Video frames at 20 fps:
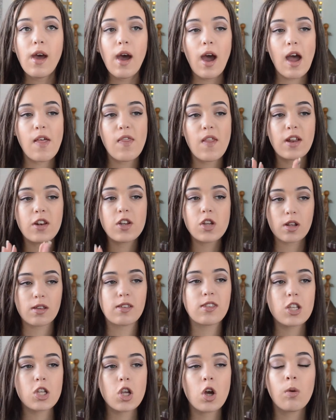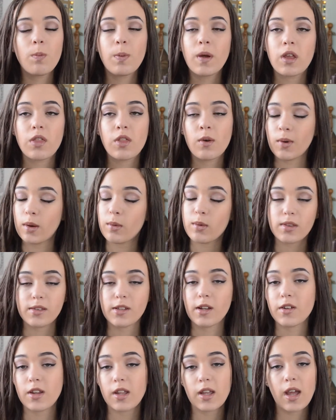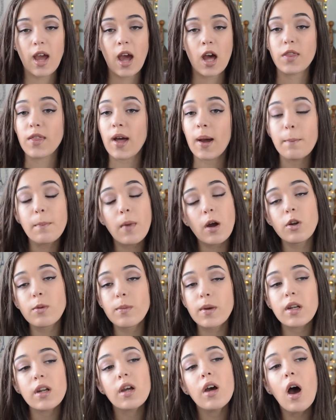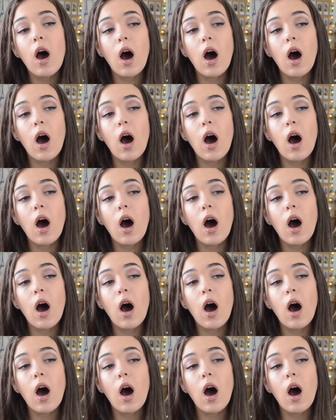and then just the topic that we were studying at that moment